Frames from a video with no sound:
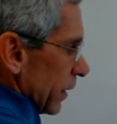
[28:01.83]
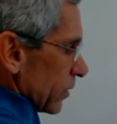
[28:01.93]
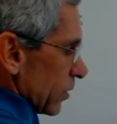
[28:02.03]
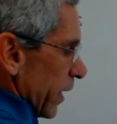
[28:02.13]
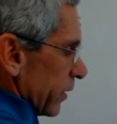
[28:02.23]

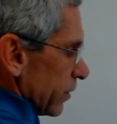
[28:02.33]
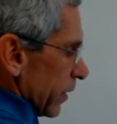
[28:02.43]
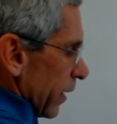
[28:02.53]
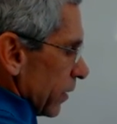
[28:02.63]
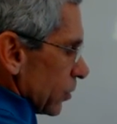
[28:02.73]
It's less
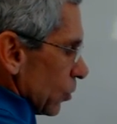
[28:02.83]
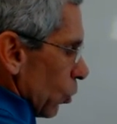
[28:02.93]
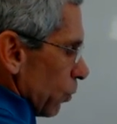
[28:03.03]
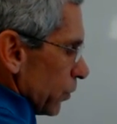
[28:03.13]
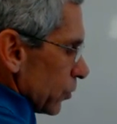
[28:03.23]
than, it's an
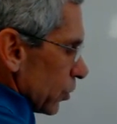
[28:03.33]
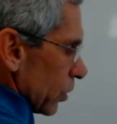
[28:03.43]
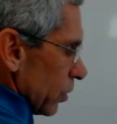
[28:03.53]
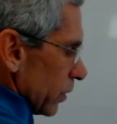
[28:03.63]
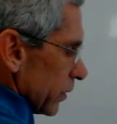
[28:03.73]
open
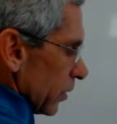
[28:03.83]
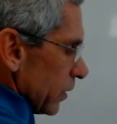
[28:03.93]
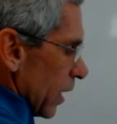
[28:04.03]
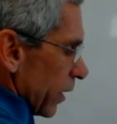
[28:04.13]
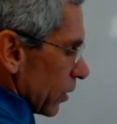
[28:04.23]
circle, it
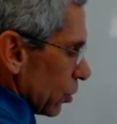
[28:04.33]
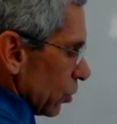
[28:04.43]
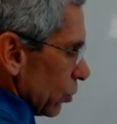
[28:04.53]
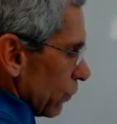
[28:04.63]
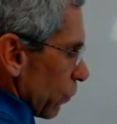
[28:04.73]
does not
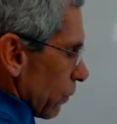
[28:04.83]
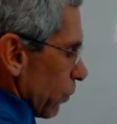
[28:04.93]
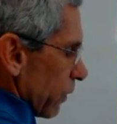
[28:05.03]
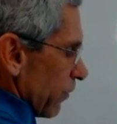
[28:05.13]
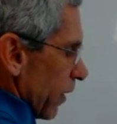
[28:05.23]
include
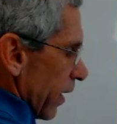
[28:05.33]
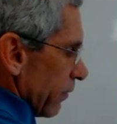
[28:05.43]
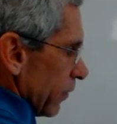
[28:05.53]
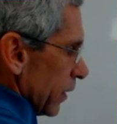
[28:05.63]
4.5.